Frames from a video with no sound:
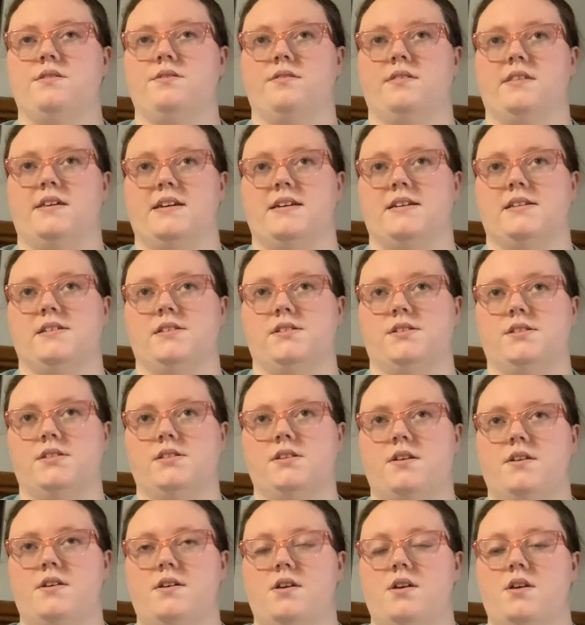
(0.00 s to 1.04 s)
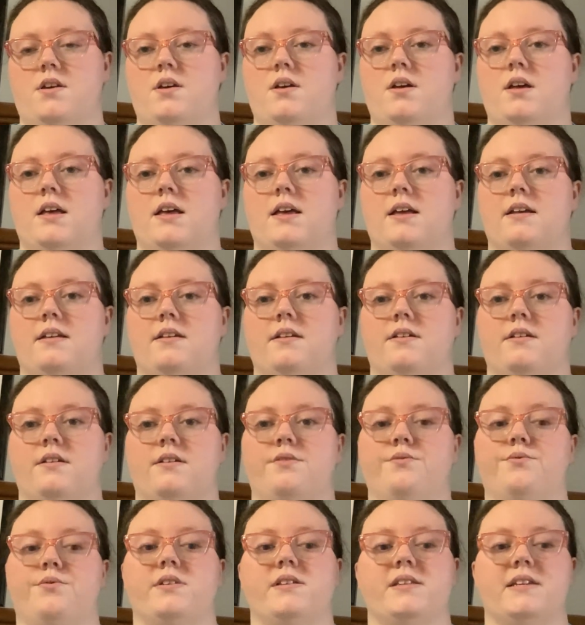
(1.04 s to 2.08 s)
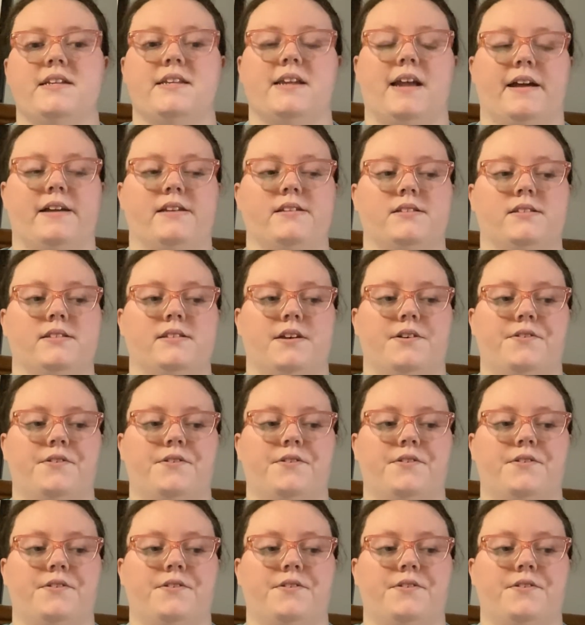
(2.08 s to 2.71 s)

this really nice